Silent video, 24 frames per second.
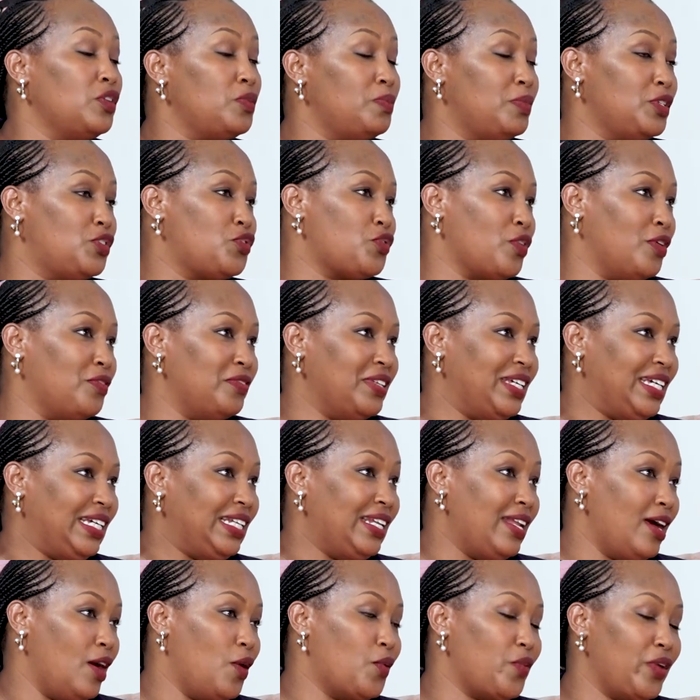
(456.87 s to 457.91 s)
be
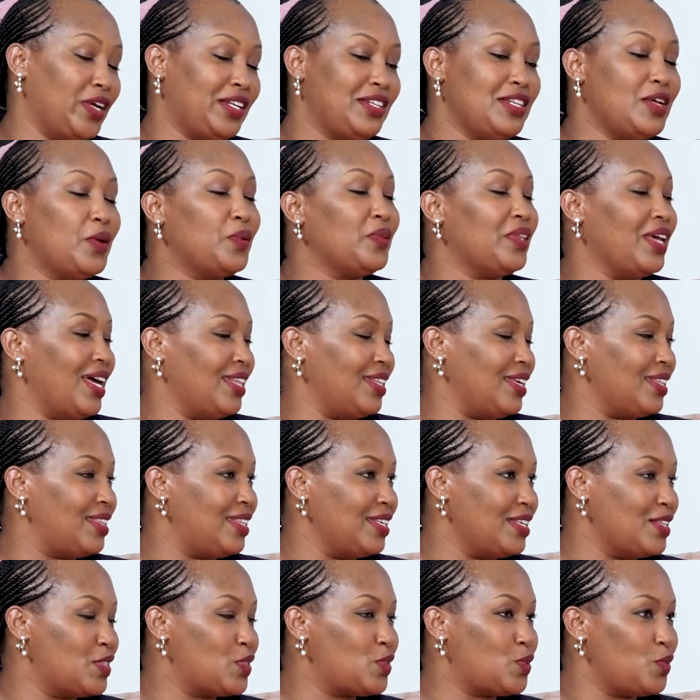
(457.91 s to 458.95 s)
traveling now. Right now, there are other
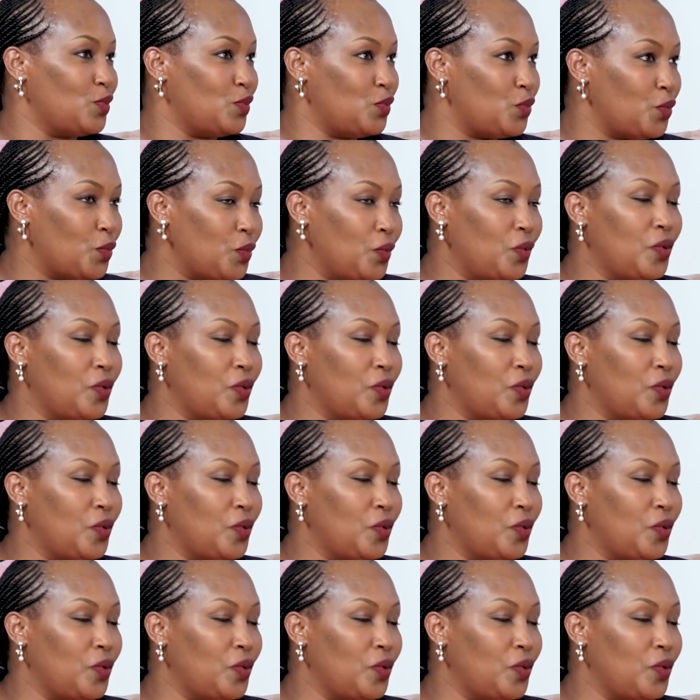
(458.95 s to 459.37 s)
things to do.